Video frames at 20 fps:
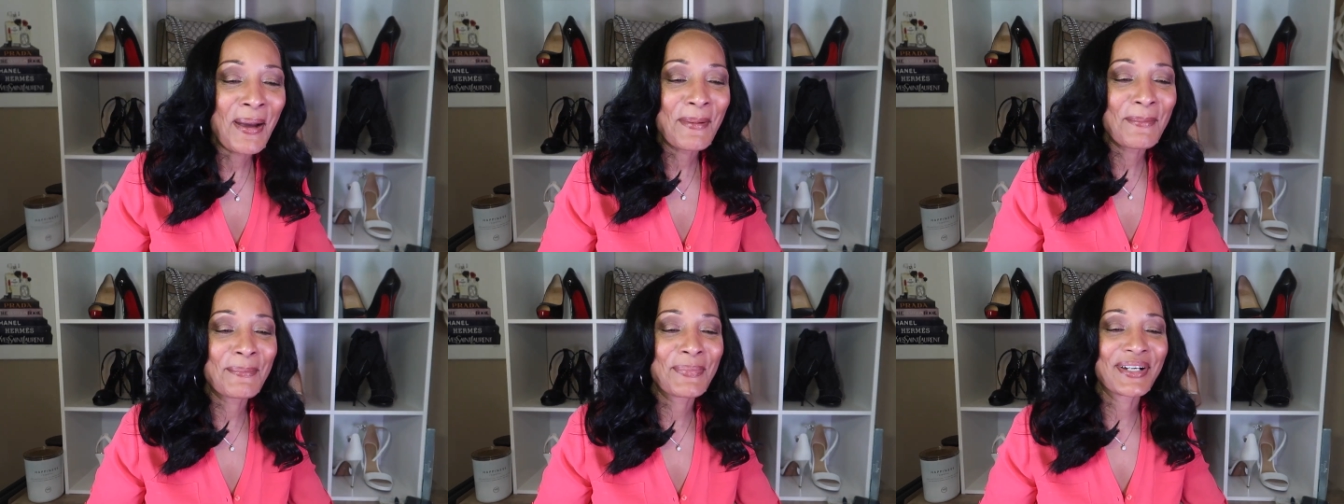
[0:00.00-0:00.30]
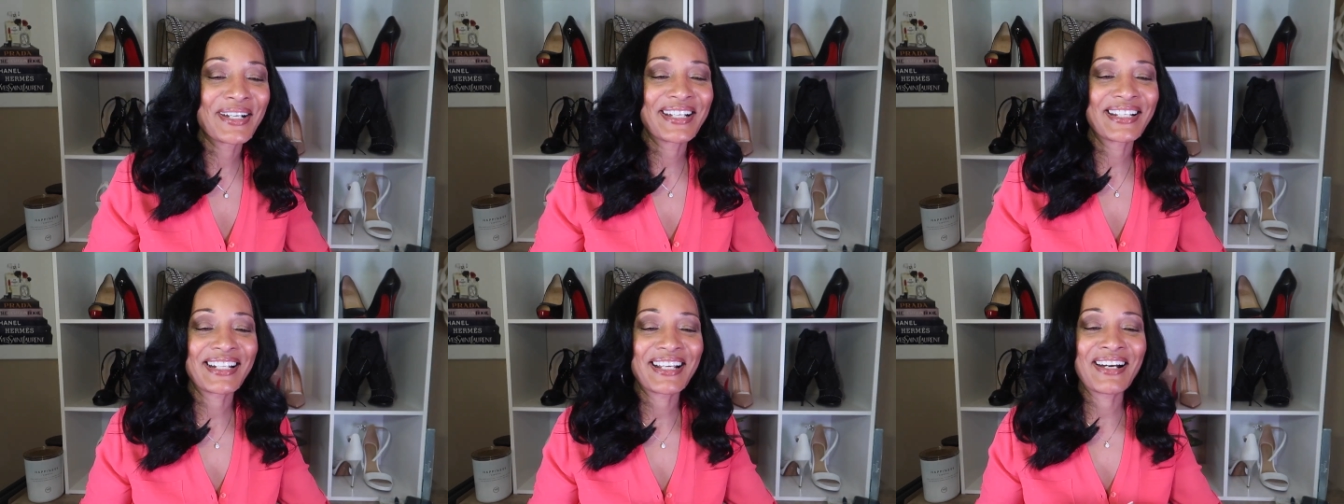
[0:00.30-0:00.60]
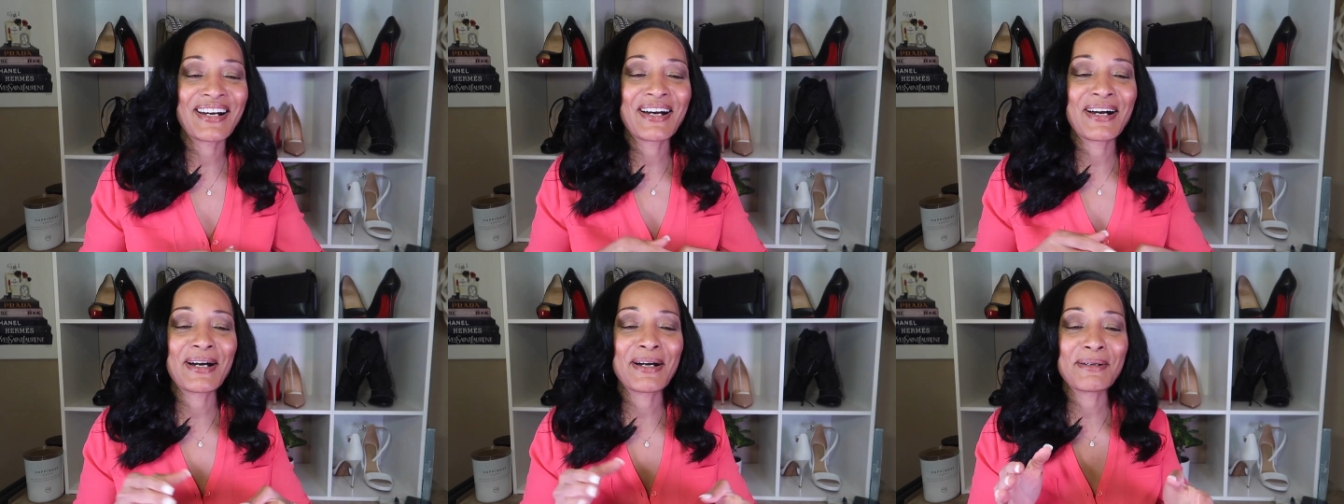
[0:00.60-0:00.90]
But
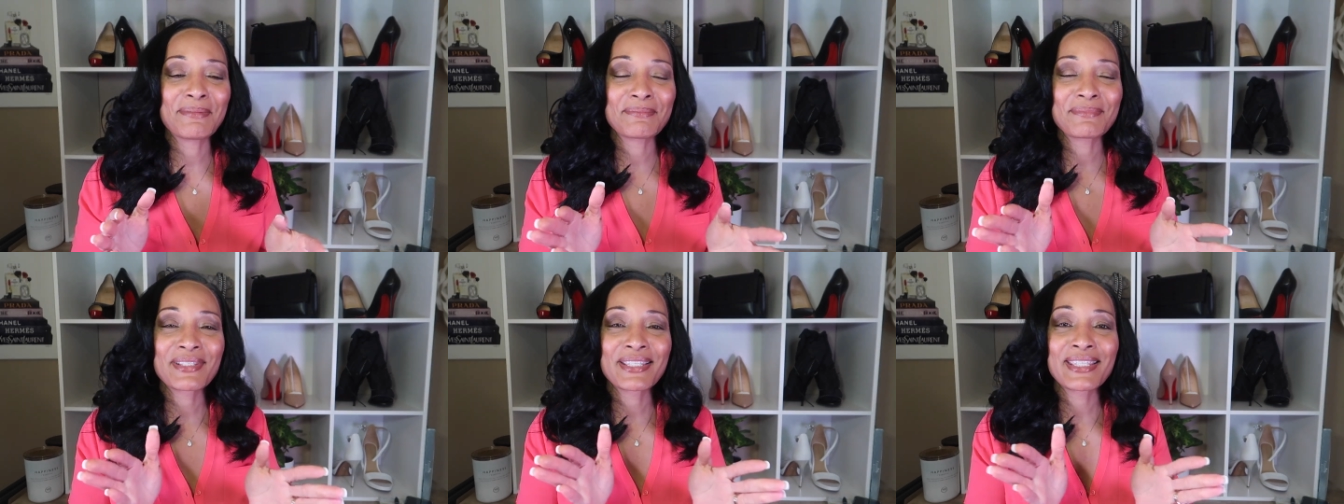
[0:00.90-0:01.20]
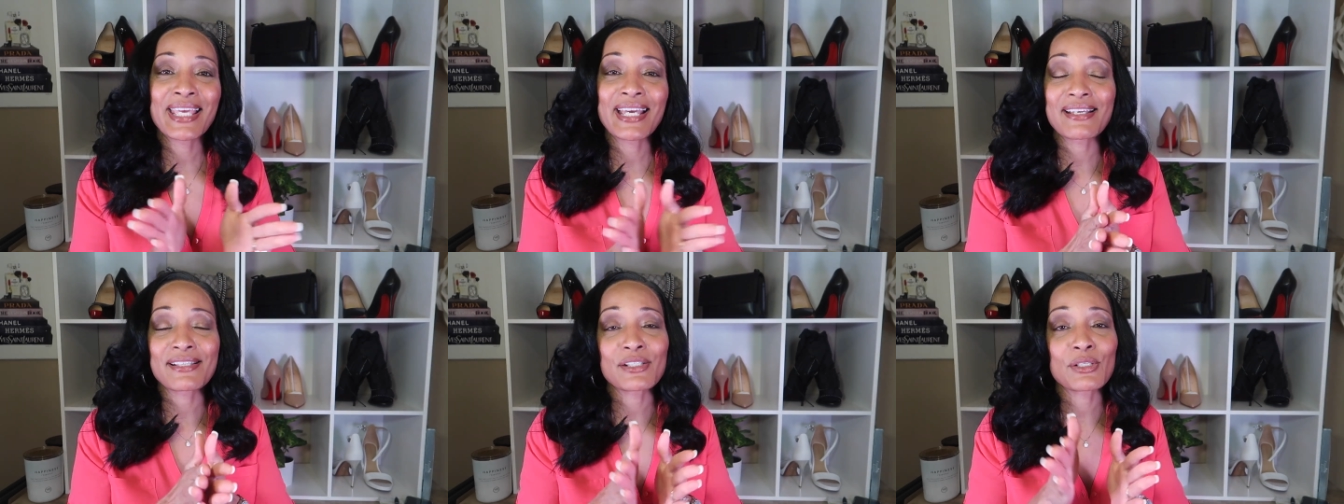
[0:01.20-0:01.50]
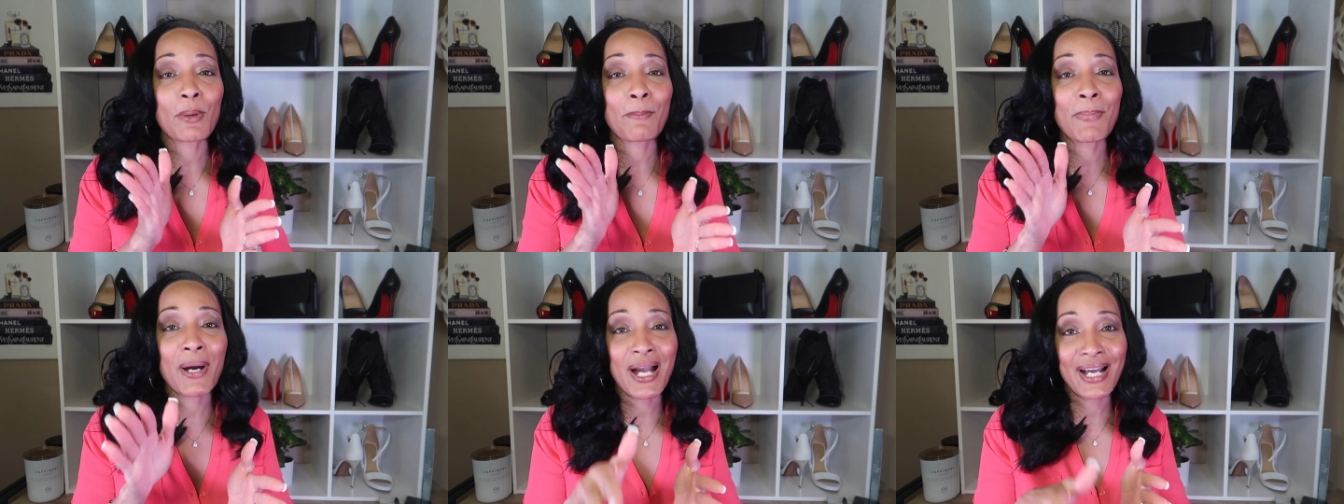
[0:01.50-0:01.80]
yeah,
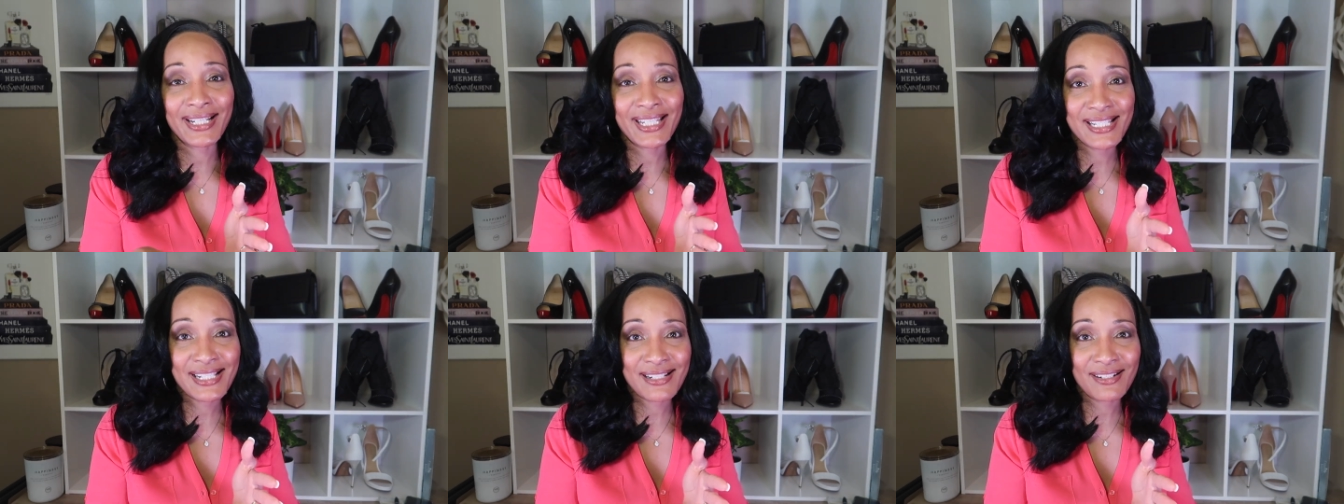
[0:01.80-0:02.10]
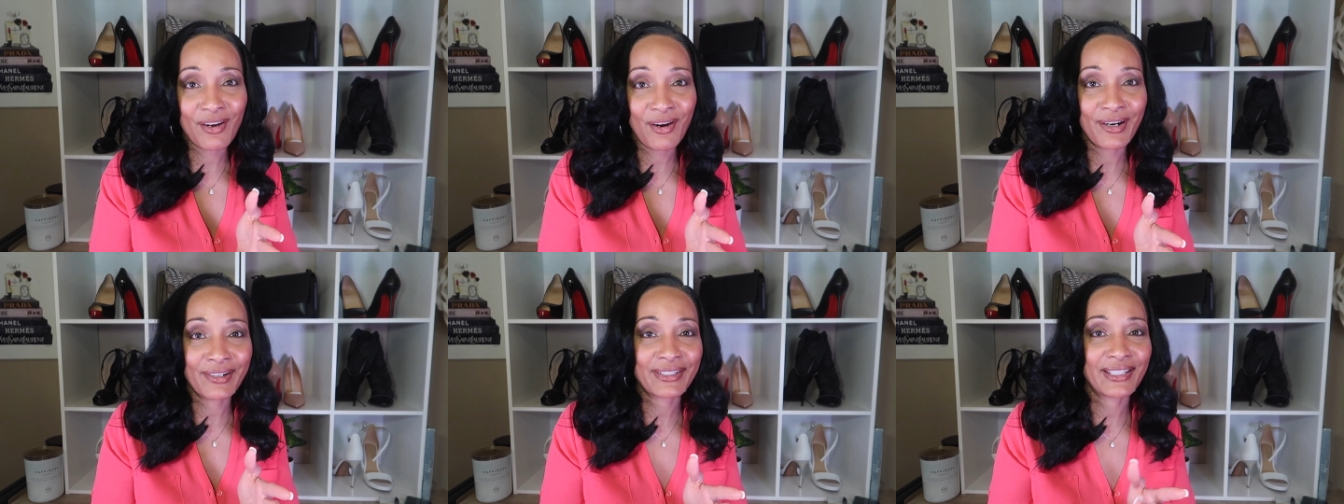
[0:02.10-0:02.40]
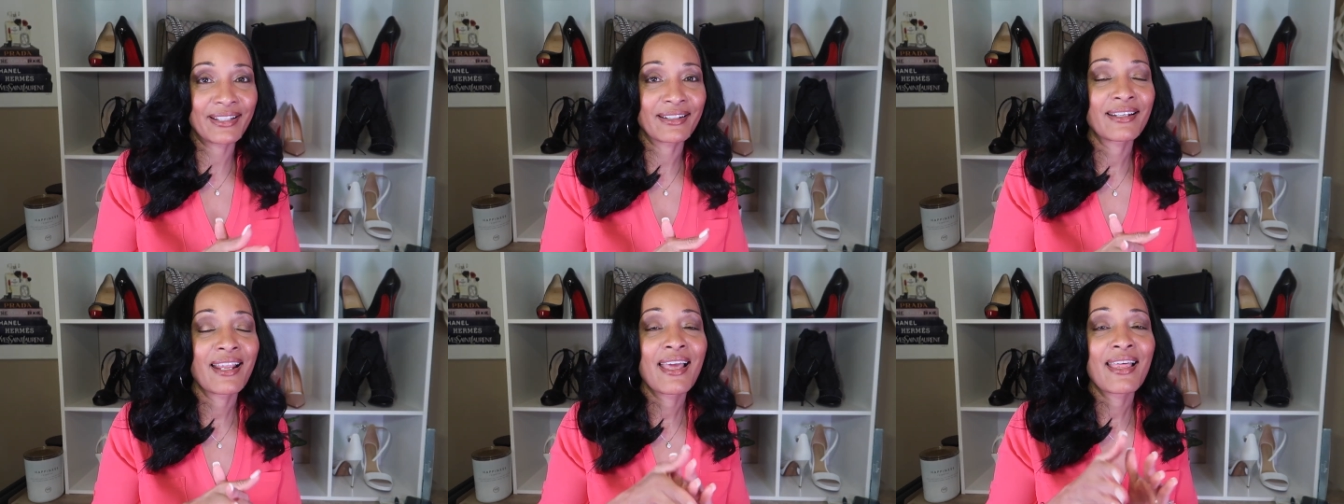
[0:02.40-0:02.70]
so body
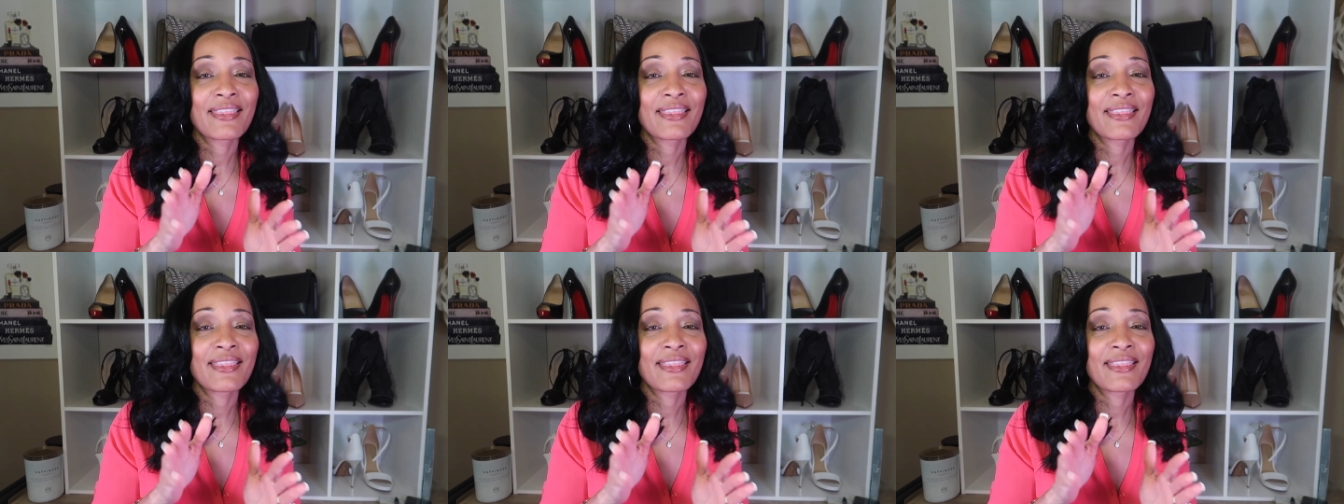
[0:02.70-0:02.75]
snarking.